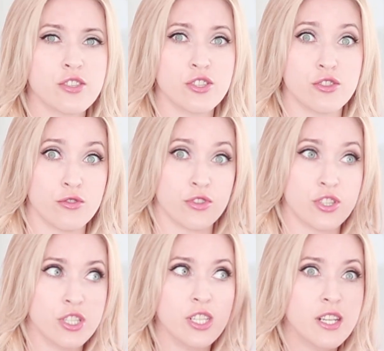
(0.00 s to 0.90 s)
she
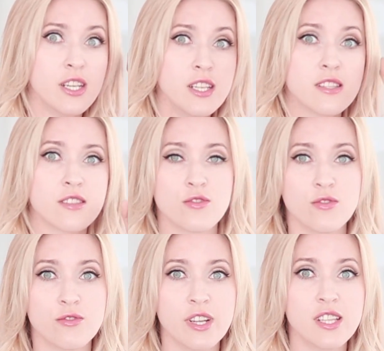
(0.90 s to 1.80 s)
succeeded to
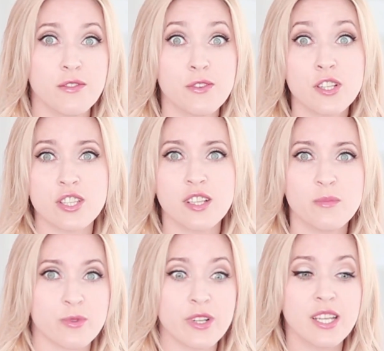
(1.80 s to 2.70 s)
create the
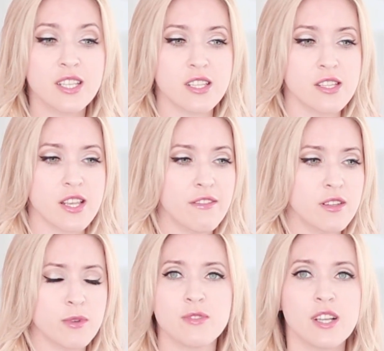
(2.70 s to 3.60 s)
fishtail braid, and
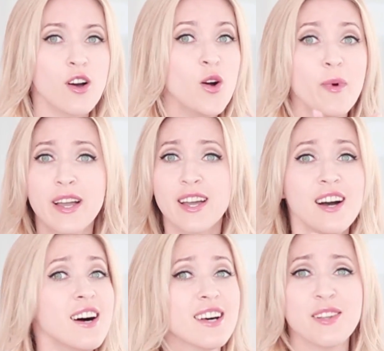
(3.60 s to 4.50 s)
everyone was like, oh my
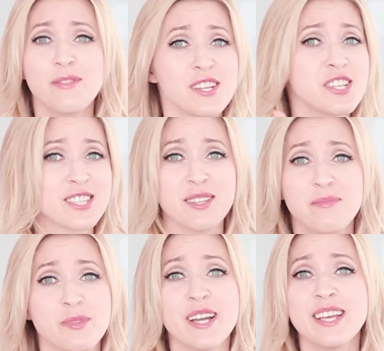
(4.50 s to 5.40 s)
god, the
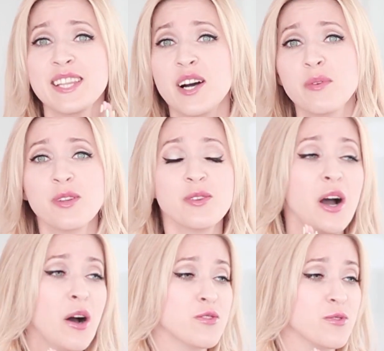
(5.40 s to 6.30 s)
fishtail braid, now we'll know
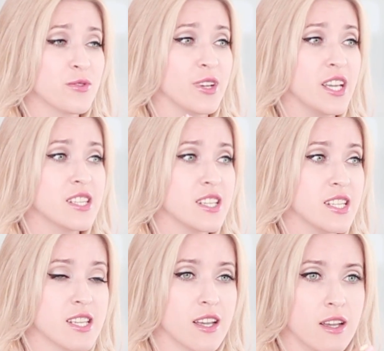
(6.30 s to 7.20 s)
how to create
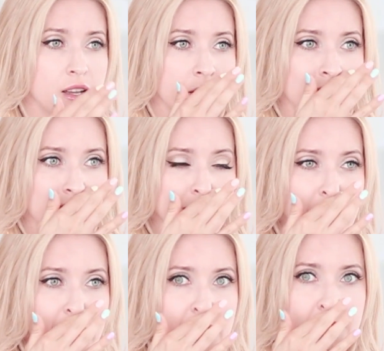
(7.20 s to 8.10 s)
it. And
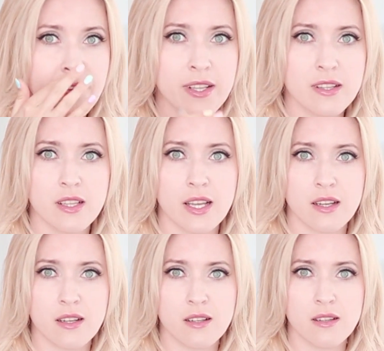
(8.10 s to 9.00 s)
then I felt
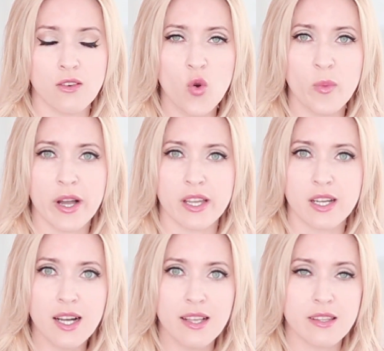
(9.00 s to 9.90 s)
like, oh my
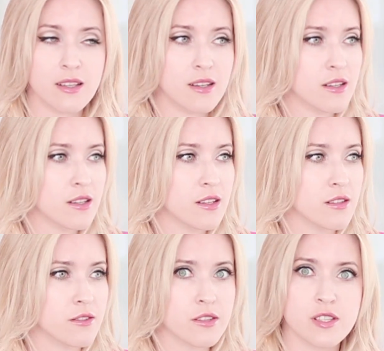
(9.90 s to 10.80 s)
god,
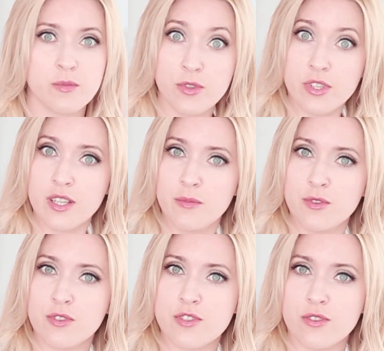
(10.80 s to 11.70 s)
there is a beauty
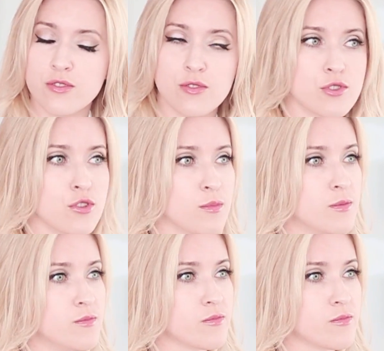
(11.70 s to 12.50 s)
community on YouTube.